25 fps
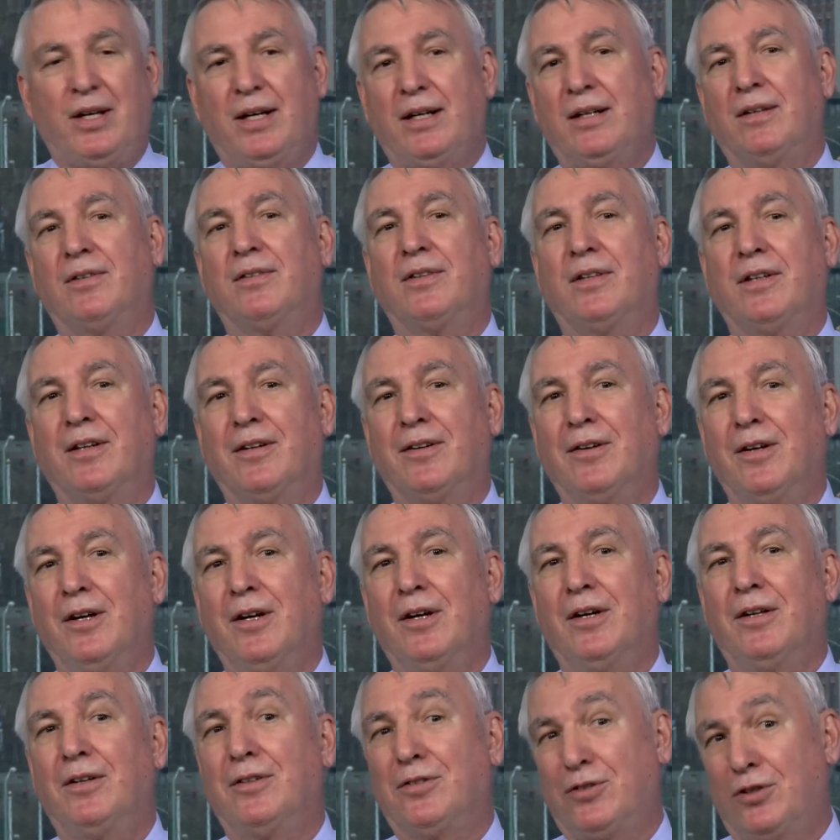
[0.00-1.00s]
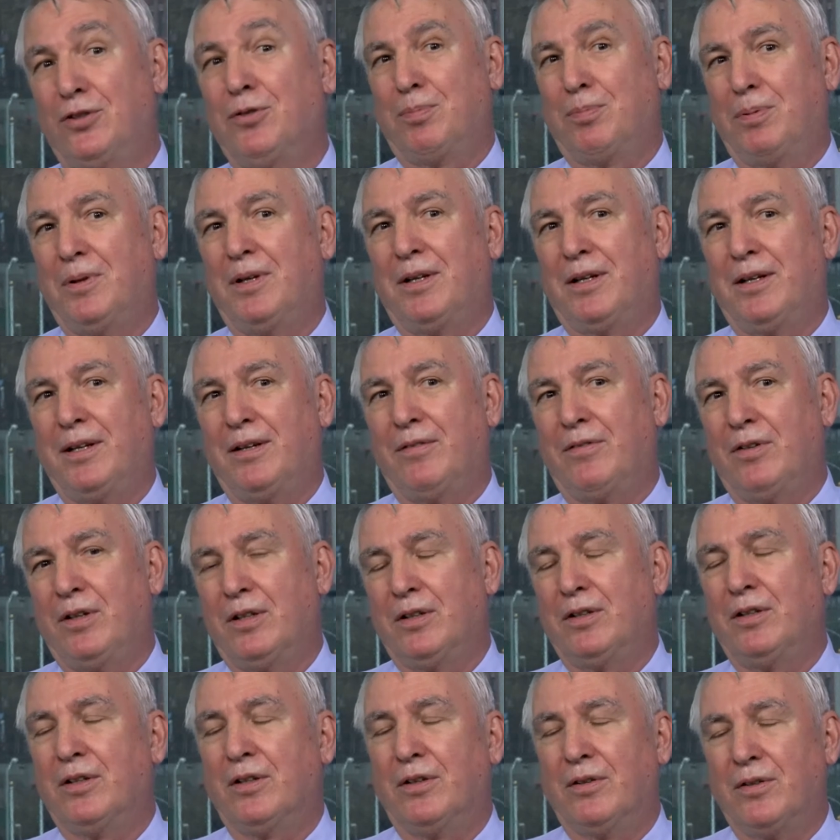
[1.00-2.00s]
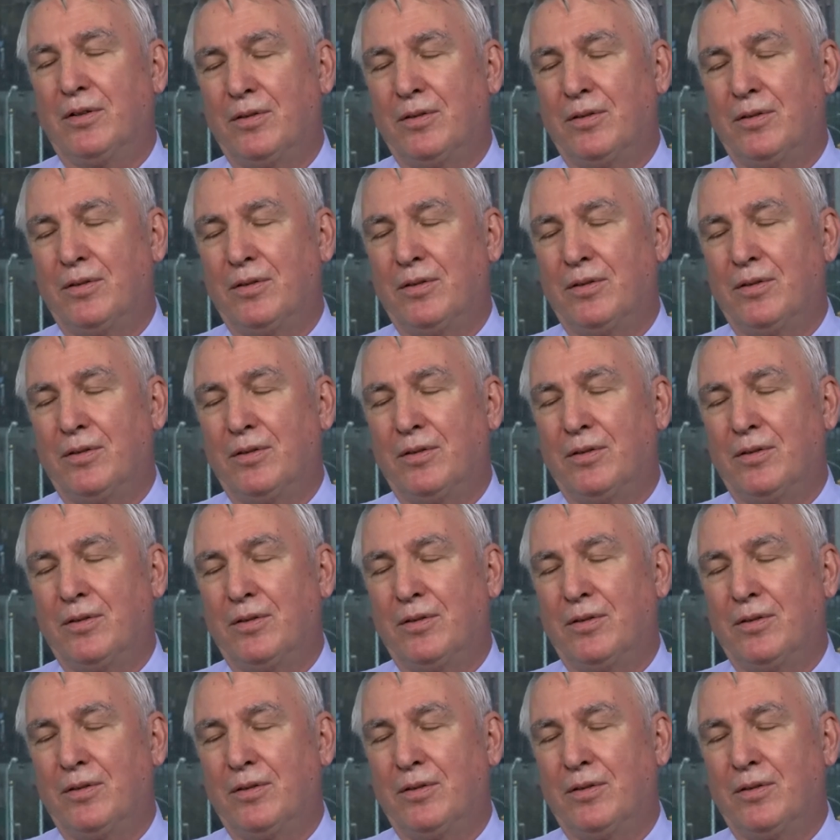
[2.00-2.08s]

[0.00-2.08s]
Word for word: out there, there's plenty of hunger.